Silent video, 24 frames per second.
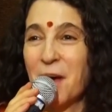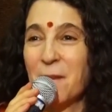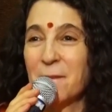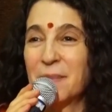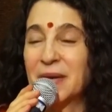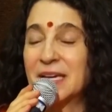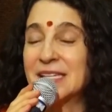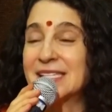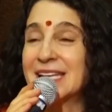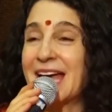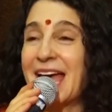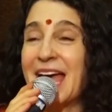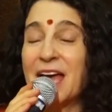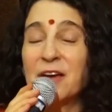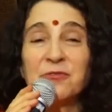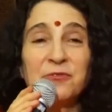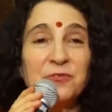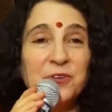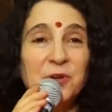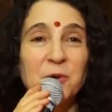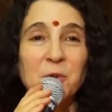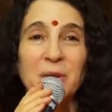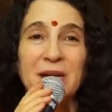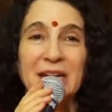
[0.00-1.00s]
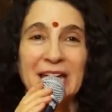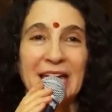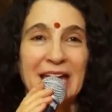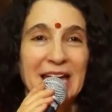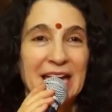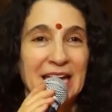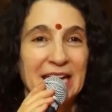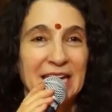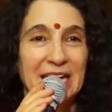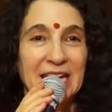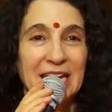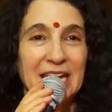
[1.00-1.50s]
Because everyone
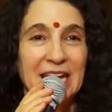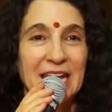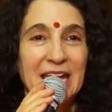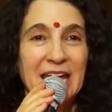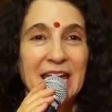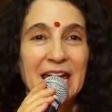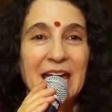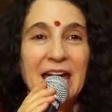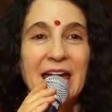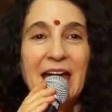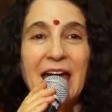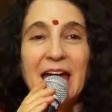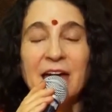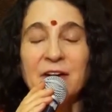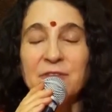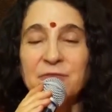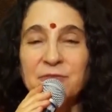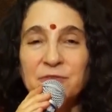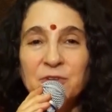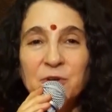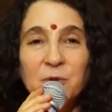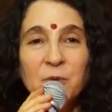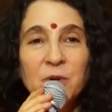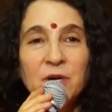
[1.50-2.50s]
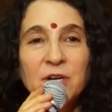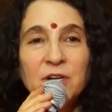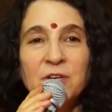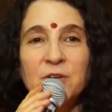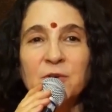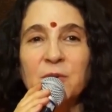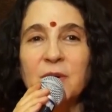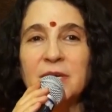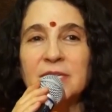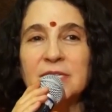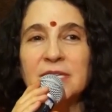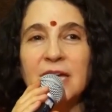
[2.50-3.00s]
can. Everyone
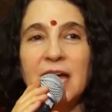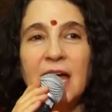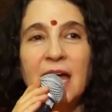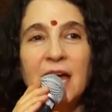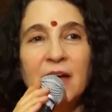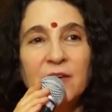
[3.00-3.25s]
who has